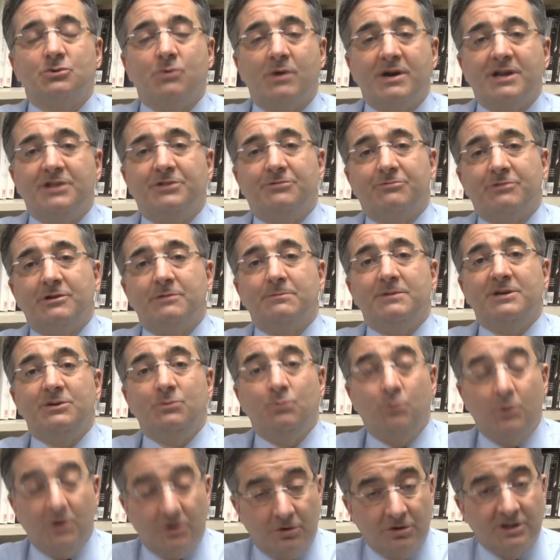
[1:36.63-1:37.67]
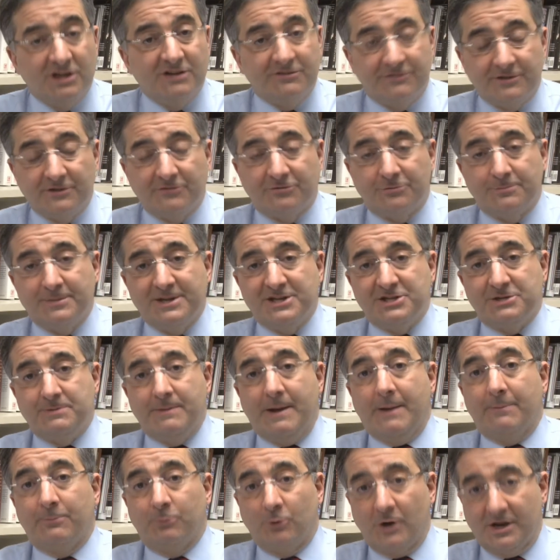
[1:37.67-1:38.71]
23andMe will give information about